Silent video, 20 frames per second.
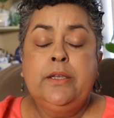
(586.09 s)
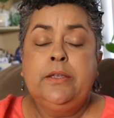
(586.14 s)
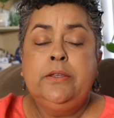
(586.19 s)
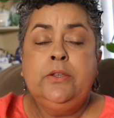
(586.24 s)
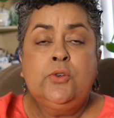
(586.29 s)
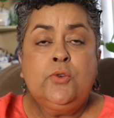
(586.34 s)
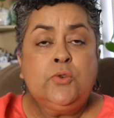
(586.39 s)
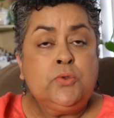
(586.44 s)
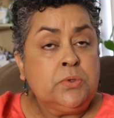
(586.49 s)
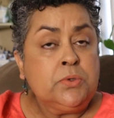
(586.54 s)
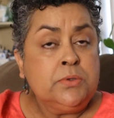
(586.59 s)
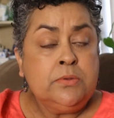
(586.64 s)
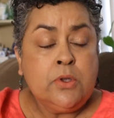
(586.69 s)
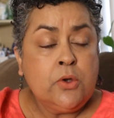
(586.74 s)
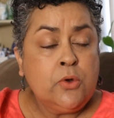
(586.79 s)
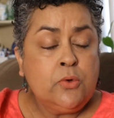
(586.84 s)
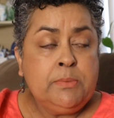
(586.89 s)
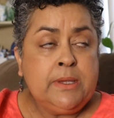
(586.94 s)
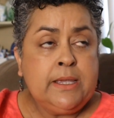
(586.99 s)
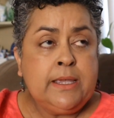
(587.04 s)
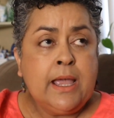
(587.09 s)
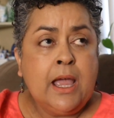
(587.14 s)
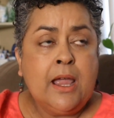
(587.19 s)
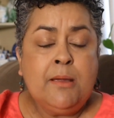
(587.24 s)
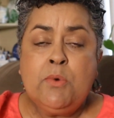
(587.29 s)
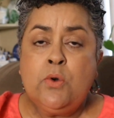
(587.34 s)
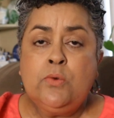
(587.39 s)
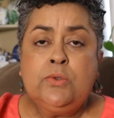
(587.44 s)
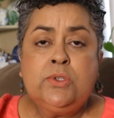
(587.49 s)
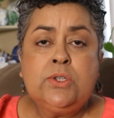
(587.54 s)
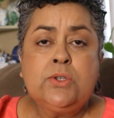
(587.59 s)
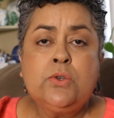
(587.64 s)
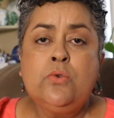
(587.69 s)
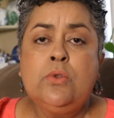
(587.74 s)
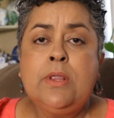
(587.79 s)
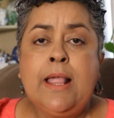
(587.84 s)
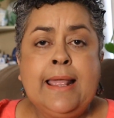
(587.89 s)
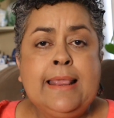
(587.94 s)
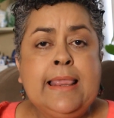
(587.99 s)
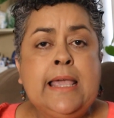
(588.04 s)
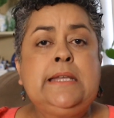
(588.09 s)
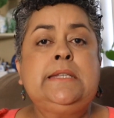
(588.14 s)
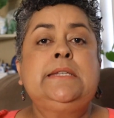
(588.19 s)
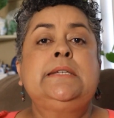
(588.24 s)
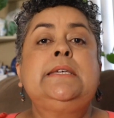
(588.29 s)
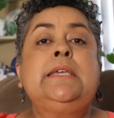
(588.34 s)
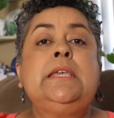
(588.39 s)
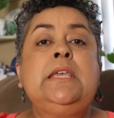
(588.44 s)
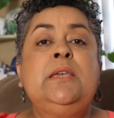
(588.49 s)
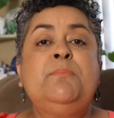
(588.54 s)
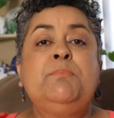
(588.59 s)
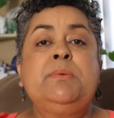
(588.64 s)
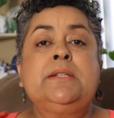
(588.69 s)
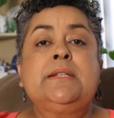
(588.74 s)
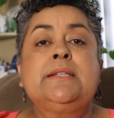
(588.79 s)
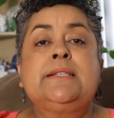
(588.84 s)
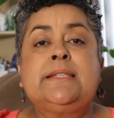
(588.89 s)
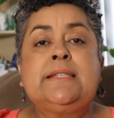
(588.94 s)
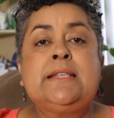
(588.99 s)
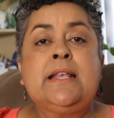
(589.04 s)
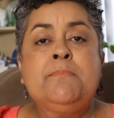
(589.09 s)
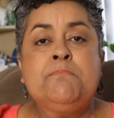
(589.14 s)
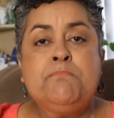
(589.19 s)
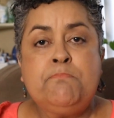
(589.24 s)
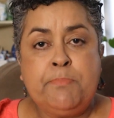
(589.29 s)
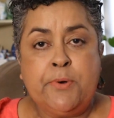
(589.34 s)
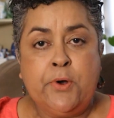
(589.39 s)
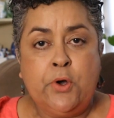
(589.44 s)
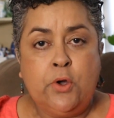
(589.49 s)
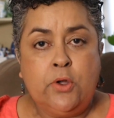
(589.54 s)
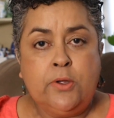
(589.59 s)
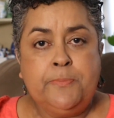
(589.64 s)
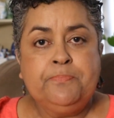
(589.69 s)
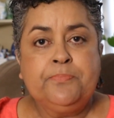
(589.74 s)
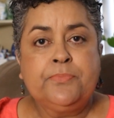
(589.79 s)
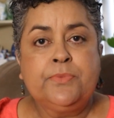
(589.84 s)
You know me, I'm old school. I like to keep it simple.